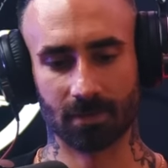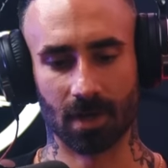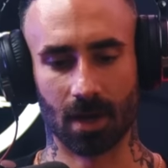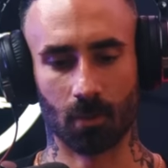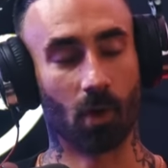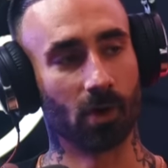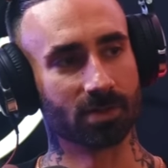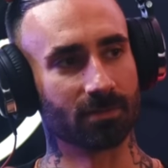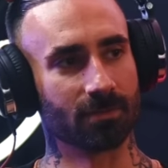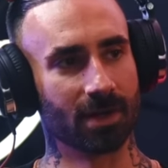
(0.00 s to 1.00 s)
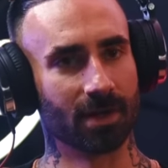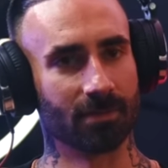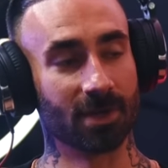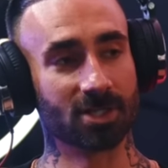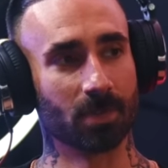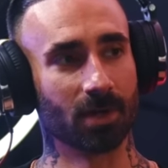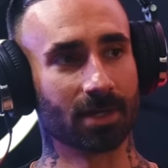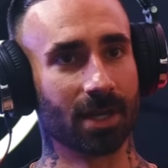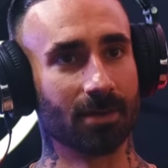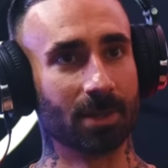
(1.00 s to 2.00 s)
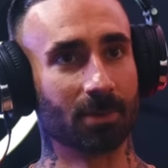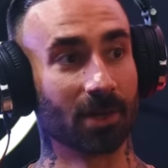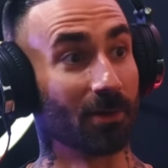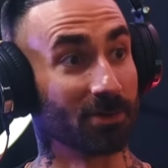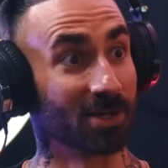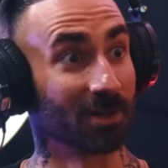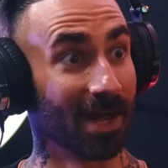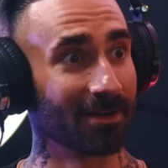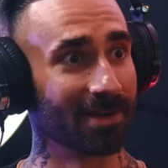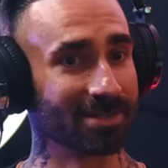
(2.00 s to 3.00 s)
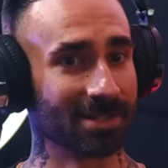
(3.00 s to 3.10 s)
walls on Facebook, and people were like, oh, this is hilarious.